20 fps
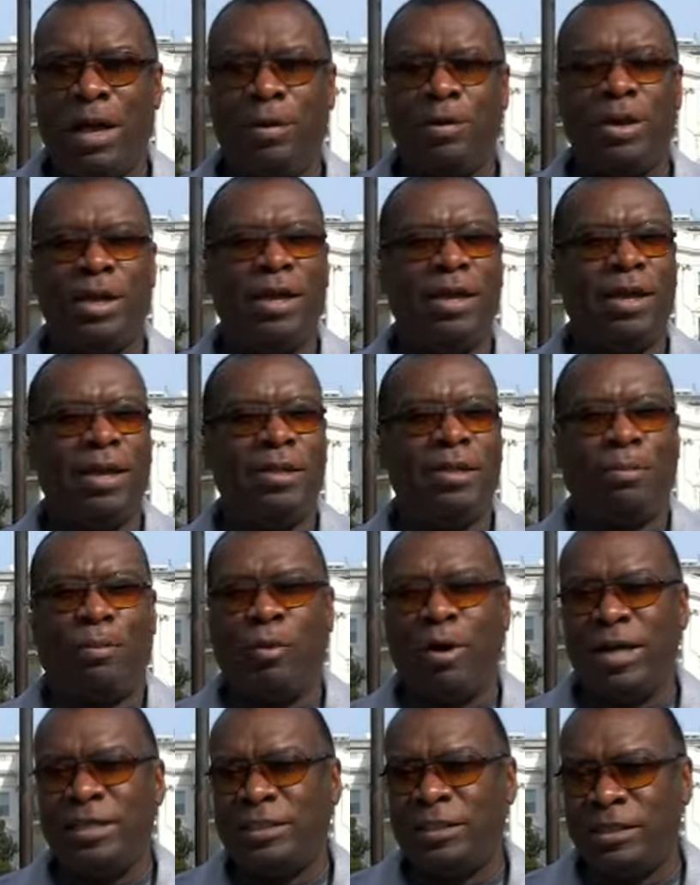about
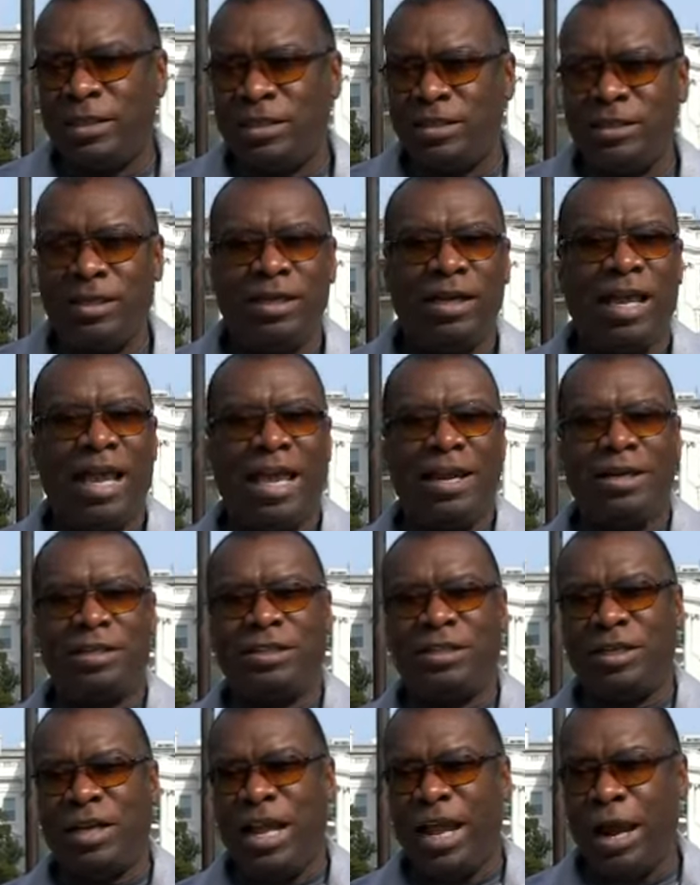the president and
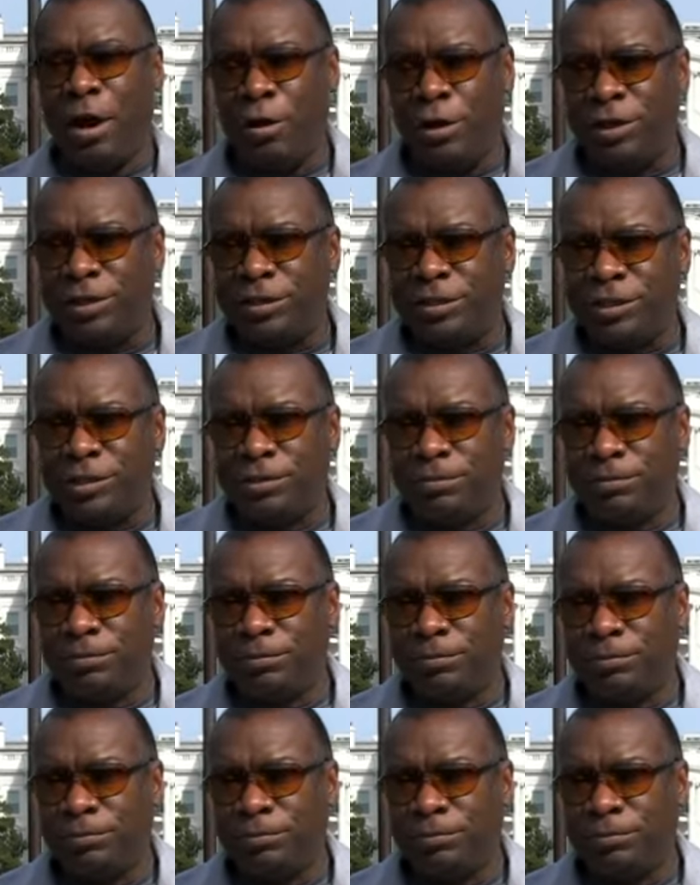his inheritance.